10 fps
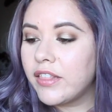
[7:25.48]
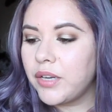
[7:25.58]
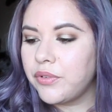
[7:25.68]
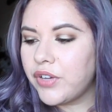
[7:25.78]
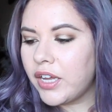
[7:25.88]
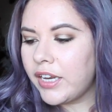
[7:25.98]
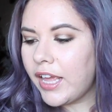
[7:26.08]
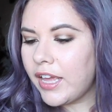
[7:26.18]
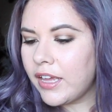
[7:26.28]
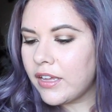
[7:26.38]
Then we've got
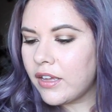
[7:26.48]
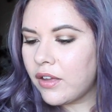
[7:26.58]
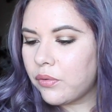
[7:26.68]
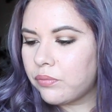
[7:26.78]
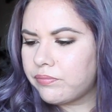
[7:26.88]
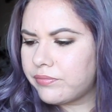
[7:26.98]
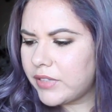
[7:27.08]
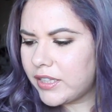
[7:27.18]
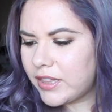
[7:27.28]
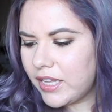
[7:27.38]
a,
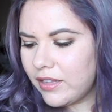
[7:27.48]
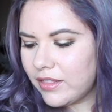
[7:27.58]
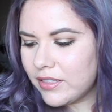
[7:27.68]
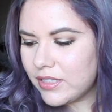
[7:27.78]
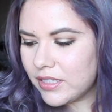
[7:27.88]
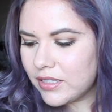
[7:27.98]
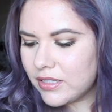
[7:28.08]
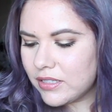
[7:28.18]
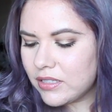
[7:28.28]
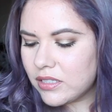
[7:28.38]
I think this
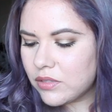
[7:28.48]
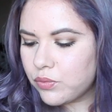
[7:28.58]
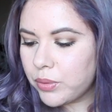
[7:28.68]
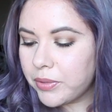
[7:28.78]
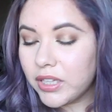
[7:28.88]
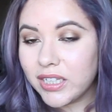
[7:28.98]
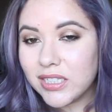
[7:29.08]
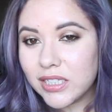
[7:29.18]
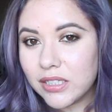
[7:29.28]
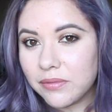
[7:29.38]
is Rimmel
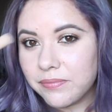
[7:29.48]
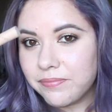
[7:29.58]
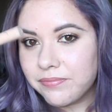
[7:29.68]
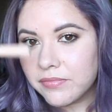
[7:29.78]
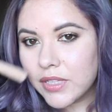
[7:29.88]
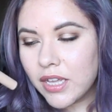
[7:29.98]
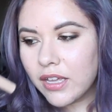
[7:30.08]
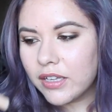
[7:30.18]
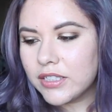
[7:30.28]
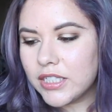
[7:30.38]
London
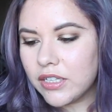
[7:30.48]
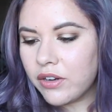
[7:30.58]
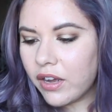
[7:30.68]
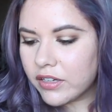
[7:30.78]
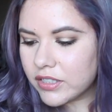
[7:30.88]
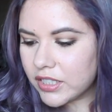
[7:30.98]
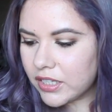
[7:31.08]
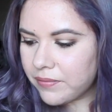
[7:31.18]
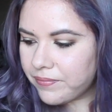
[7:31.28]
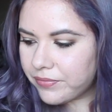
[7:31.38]
concealer.
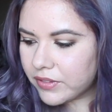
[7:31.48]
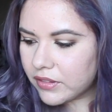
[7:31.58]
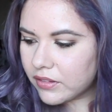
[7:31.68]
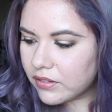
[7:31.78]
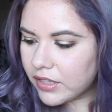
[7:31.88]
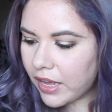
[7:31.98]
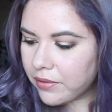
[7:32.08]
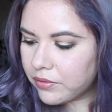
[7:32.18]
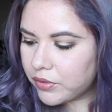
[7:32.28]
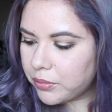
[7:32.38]
Honestly, yeah,
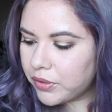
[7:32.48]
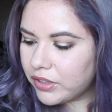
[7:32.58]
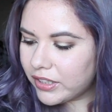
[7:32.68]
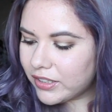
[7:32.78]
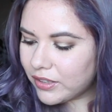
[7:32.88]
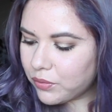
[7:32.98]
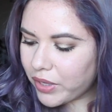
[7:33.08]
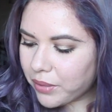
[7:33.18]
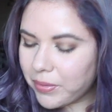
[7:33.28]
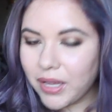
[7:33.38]
Rimmel London
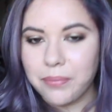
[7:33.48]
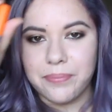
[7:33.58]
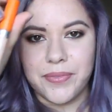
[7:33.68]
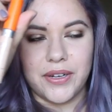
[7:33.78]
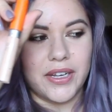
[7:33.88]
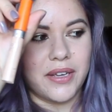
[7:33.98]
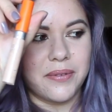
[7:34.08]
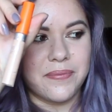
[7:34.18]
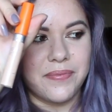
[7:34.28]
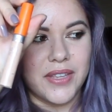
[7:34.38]
Wake Me Up. There you go.
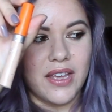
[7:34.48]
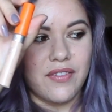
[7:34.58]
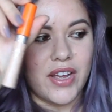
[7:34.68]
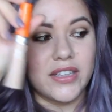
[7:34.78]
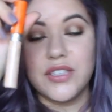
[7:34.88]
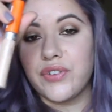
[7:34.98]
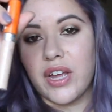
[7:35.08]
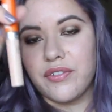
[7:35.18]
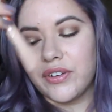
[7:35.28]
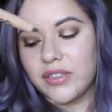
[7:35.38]
Had this
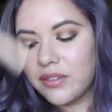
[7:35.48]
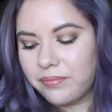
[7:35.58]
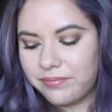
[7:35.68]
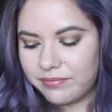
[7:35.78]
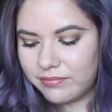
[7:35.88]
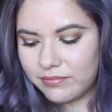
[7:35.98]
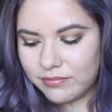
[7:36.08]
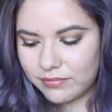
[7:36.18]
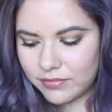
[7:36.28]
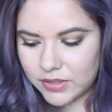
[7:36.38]
forever.
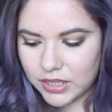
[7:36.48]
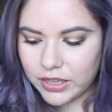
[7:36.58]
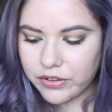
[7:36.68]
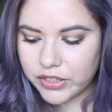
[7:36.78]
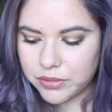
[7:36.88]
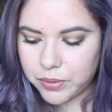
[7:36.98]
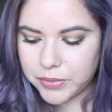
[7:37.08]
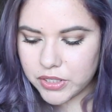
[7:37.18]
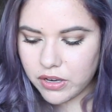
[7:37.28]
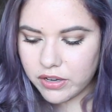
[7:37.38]
The lettering's pretty
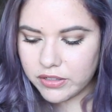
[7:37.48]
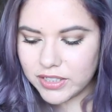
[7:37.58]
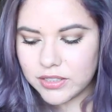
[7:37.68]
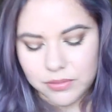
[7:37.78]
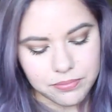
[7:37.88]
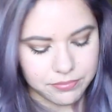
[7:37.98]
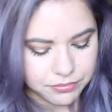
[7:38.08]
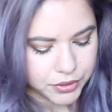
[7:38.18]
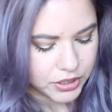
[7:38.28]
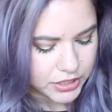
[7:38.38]
much gone. It's
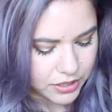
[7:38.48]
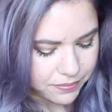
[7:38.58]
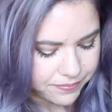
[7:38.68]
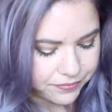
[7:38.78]
pretty dead.